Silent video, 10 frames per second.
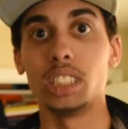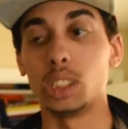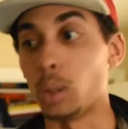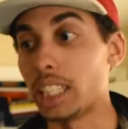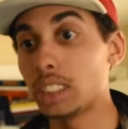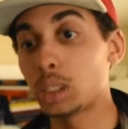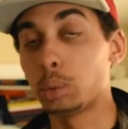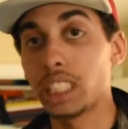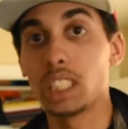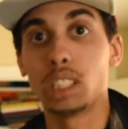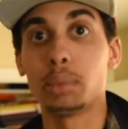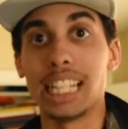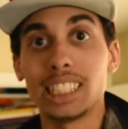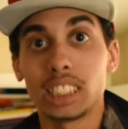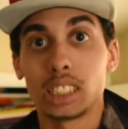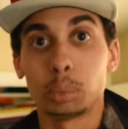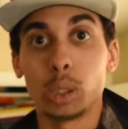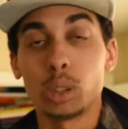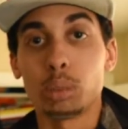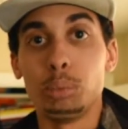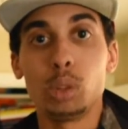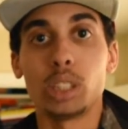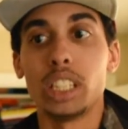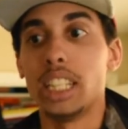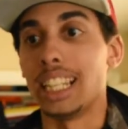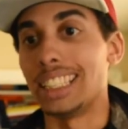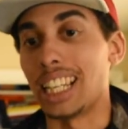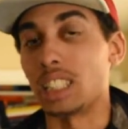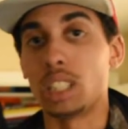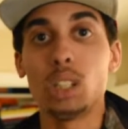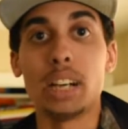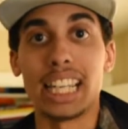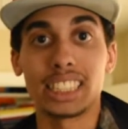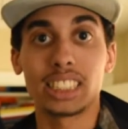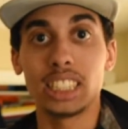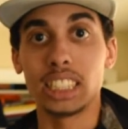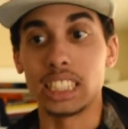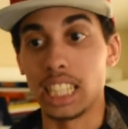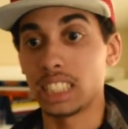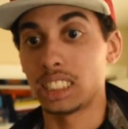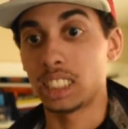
So I just really hope that's explored more and that Gou actually gets